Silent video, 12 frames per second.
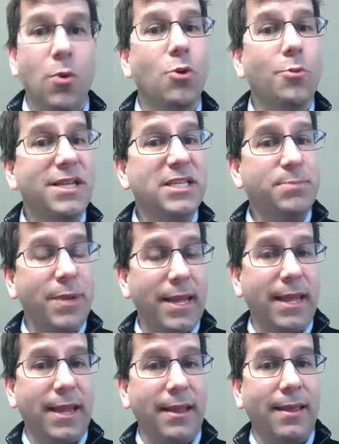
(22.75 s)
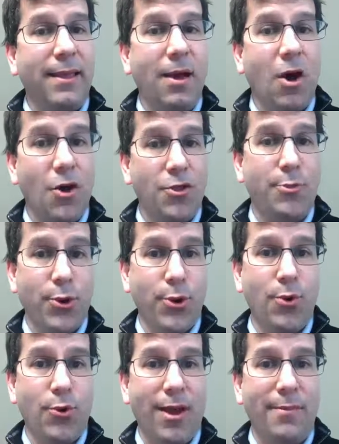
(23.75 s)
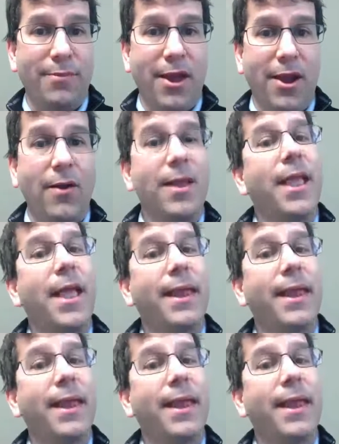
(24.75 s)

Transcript: will be speaking on the program there,